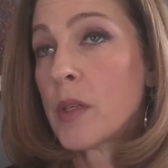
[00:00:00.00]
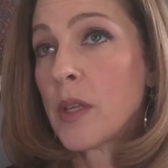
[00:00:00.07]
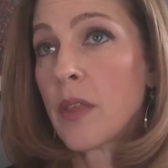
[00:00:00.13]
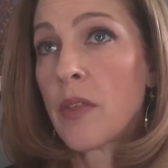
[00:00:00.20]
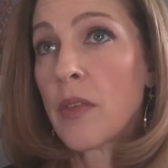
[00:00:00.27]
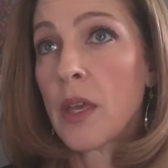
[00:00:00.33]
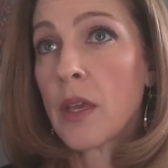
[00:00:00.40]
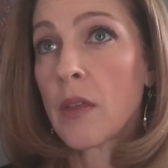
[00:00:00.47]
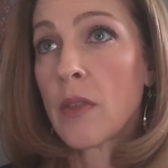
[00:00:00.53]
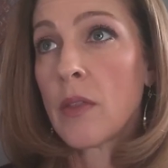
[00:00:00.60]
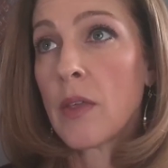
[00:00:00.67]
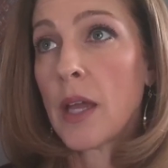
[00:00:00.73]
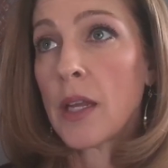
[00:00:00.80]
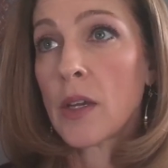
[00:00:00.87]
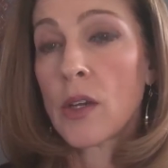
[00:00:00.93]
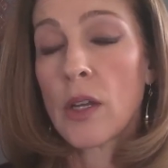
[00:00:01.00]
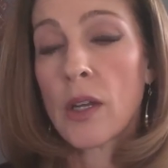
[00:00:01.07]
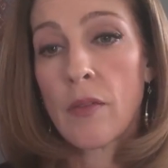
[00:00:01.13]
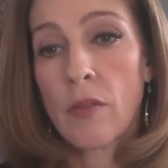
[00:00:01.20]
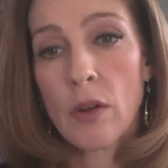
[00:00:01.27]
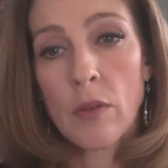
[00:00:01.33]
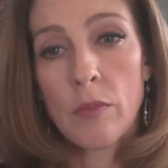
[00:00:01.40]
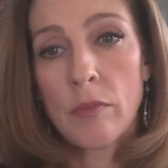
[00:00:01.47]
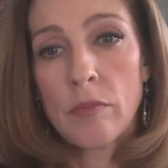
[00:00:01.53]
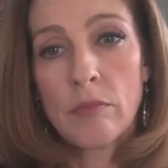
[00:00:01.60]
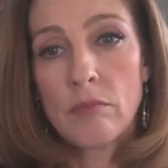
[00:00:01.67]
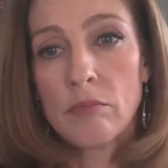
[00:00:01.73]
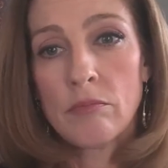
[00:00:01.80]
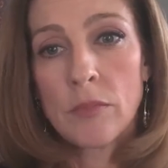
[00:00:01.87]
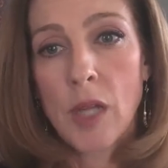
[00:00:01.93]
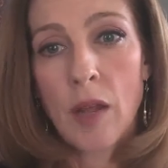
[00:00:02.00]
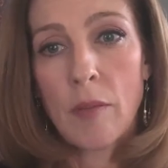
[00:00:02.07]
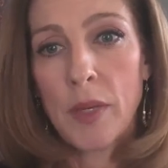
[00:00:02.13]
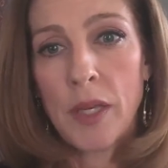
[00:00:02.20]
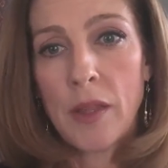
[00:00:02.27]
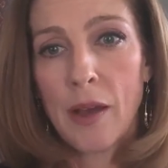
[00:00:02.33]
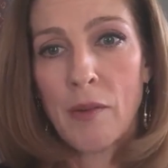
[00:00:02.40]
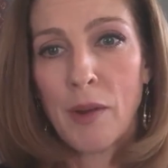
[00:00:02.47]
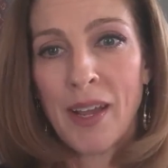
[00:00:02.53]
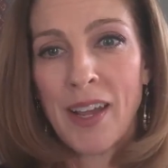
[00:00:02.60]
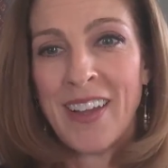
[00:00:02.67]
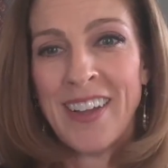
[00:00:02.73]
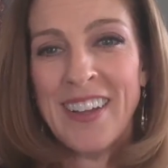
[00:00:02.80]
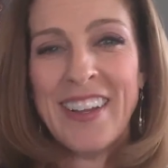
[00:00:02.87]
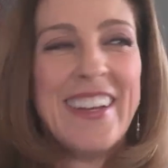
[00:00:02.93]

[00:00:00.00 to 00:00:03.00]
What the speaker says: To think that it could ever not be that way.